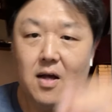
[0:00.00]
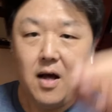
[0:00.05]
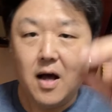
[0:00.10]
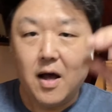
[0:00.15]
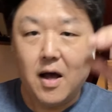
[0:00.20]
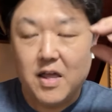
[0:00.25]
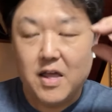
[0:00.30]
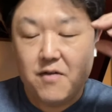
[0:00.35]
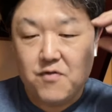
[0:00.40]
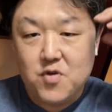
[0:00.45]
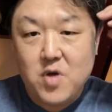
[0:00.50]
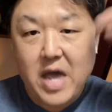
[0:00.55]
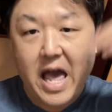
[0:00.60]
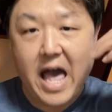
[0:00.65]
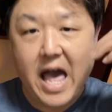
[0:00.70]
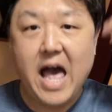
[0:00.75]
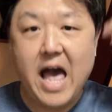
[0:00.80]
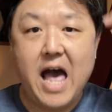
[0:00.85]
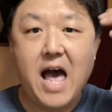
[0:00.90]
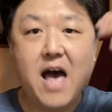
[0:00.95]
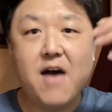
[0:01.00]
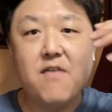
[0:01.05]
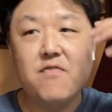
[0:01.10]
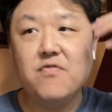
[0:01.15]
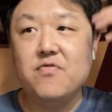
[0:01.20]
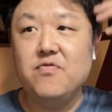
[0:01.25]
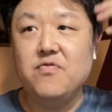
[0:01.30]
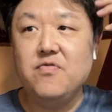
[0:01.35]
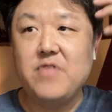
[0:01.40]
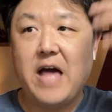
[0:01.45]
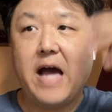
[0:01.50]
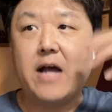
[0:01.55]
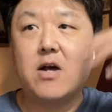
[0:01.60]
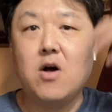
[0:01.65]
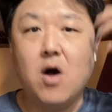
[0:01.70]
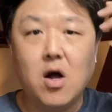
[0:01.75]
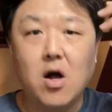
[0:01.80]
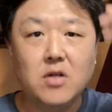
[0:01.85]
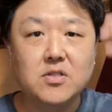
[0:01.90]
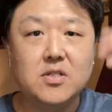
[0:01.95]
if you have that
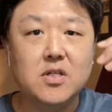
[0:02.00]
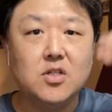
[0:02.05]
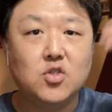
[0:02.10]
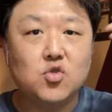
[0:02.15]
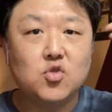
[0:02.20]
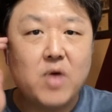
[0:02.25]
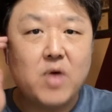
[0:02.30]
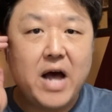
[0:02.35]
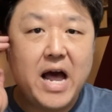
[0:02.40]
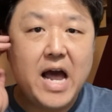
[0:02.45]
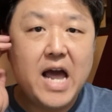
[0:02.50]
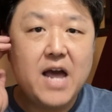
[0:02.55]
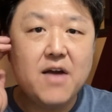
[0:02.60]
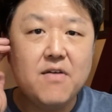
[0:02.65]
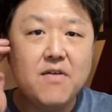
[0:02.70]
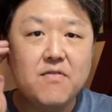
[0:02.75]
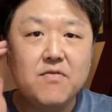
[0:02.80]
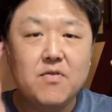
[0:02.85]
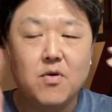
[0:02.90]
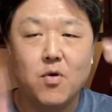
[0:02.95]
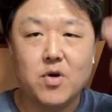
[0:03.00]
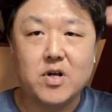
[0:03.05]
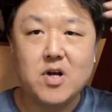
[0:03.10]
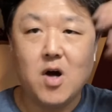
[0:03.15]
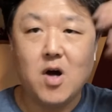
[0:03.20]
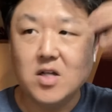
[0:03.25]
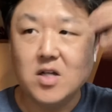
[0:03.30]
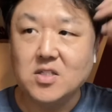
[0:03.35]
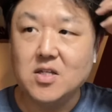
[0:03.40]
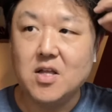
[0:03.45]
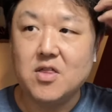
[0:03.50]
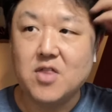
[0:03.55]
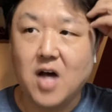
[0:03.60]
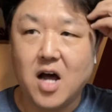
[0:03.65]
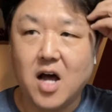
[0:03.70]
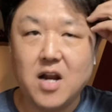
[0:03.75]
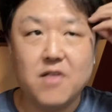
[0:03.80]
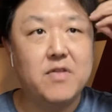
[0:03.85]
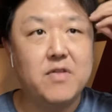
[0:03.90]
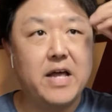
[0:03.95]
constant drive or constant
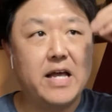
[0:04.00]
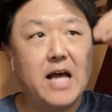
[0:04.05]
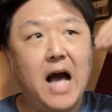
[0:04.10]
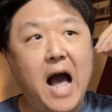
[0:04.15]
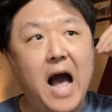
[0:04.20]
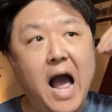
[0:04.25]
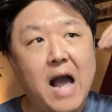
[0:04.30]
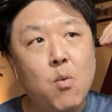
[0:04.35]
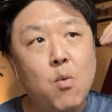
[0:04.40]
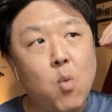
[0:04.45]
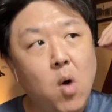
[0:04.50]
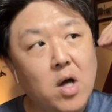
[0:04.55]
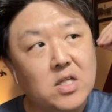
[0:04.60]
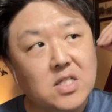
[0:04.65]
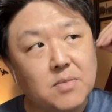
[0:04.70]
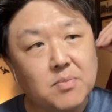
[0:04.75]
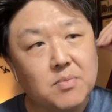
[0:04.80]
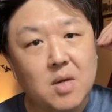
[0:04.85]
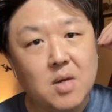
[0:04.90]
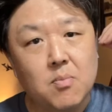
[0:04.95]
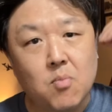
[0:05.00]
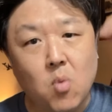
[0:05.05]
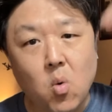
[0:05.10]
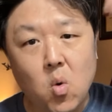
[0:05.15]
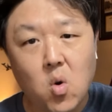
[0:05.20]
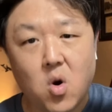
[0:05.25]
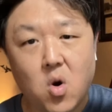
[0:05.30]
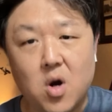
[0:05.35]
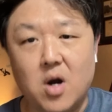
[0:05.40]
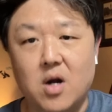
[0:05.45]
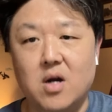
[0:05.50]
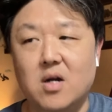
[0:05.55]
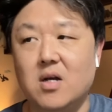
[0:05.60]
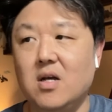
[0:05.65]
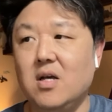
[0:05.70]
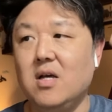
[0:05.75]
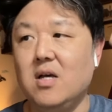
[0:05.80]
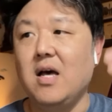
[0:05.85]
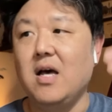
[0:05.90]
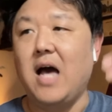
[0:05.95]
thought of like, I want something more,
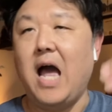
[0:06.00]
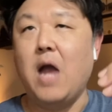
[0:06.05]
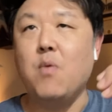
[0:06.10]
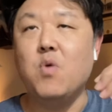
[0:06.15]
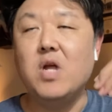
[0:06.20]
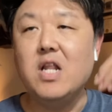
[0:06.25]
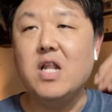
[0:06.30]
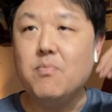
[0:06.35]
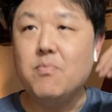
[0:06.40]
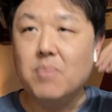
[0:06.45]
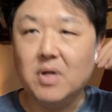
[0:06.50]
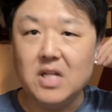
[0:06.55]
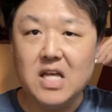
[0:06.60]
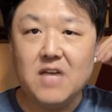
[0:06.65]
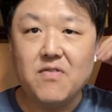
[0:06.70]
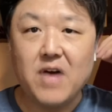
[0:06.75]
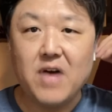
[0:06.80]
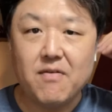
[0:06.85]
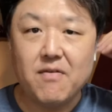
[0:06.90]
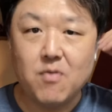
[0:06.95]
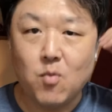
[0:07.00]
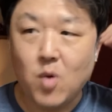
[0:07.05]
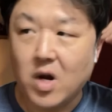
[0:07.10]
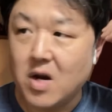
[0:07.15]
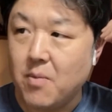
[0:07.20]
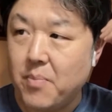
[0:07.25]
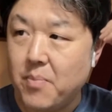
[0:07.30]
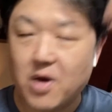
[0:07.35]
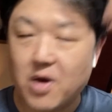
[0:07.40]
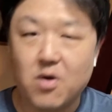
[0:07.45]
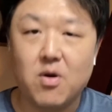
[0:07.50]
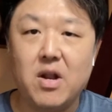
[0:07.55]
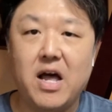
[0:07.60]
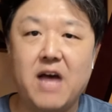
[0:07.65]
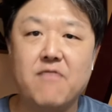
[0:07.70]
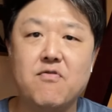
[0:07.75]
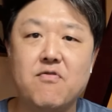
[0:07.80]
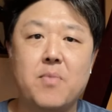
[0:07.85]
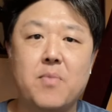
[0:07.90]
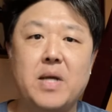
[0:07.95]
I really believe I want a better
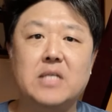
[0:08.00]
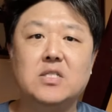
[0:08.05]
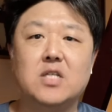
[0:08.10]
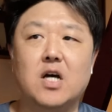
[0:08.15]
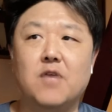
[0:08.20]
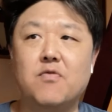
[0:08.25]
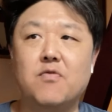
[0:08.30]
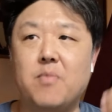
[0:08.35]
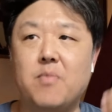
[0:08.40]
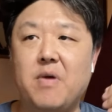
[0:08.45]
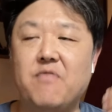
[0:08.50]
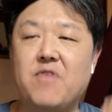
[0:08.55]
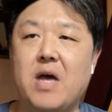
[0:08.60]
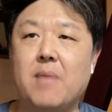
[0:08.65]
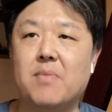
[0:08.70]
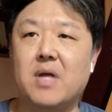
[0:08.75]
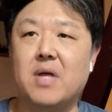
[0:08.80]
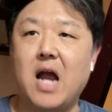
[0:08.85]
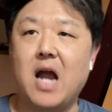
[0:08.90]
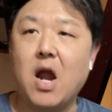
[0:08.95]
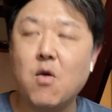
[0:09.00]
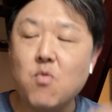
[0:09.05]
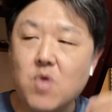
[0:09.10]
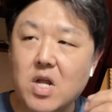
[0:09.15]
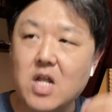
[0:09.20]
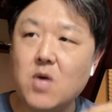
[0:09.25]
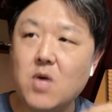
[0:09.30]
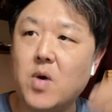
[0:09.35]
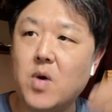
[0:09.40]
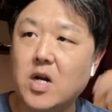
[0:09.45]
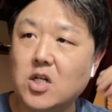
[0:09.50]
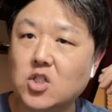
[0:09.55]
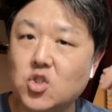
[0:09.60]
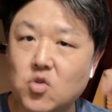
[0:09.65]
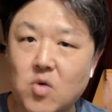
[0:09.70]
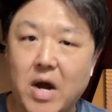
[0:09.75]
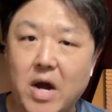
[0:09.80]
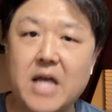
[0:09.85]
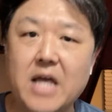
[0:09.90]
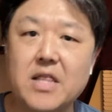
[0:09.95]
life for myself and my family. I really want to
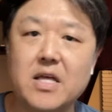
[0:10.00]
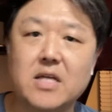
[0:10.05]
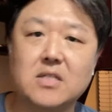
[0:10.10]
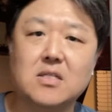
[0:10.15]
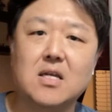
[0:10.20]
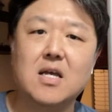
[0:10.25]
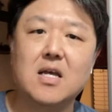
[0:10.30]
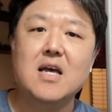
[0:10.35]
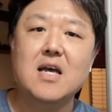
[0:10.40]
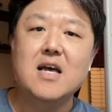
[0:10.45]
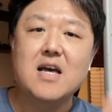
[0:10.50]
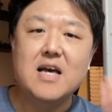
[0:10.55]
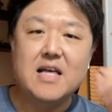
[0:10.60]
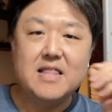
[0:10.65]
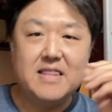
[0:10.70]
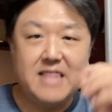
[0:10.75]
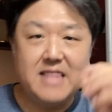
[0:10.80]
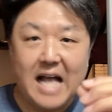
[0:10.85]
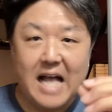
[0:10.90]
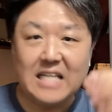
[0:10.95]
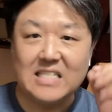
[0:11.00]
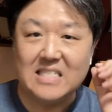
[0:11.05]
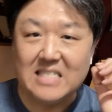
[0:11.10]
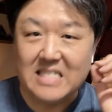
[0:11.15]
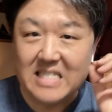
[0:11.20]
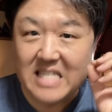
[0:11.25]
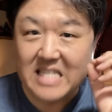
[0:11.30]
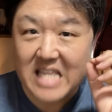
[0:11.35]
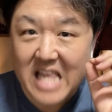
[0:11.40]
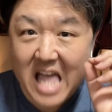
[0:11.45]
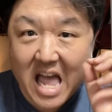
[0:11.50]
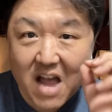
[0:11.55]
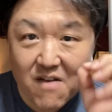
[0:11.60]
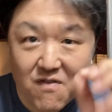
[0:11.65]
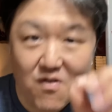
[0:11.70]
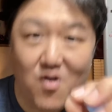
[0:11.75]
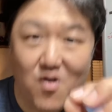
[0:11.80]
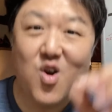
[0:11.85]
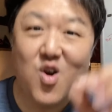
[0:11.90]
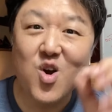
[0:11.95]
try this. That's
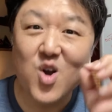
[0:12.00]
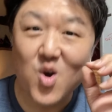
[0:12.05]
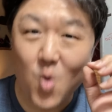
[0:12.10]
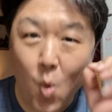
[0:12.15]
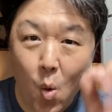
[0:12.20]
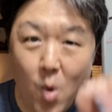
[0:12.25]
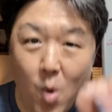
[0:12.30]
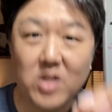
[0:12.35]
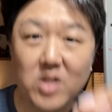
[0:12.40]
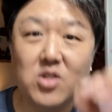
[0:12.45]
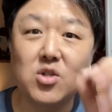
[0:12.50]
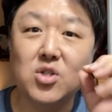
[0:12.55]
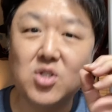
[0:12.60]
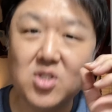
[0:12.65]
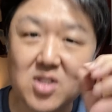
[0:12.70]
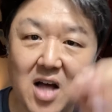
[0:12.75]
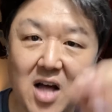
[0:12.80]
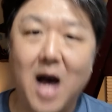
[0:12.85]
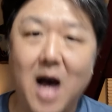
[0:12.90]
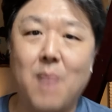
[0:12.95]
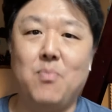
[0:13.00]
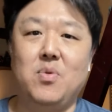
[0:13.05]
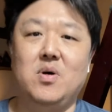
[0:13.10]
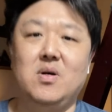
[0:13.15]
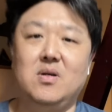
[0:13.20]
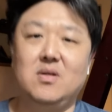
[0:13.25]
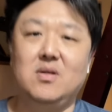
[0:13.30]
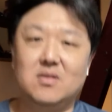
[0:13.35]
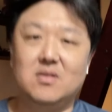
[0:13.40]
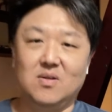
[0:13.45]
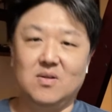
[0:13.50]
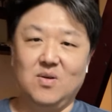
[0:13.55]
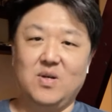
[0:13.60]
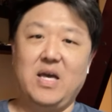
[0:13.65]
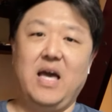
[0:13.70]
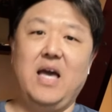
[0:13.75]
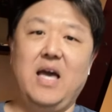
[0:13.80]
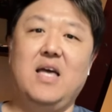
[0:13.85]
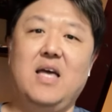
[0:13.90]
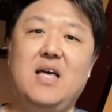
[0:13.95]
never going to stop. Okay?